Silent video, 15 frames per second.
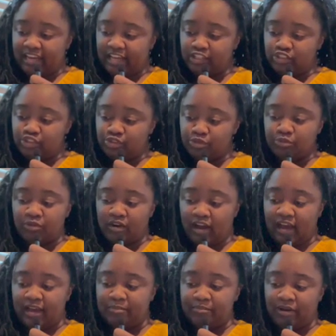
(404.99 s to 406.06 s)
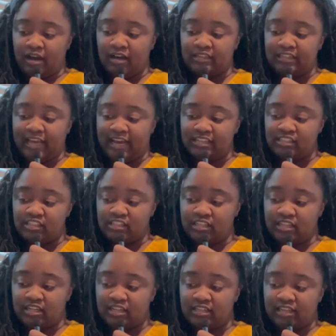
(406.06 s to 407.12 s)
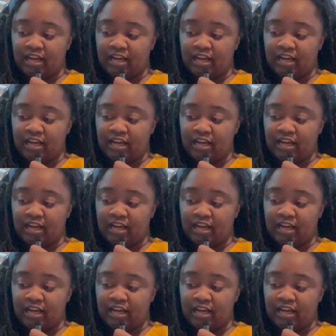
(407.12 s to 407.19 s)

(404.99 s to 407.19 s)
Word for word: a true crime podcaster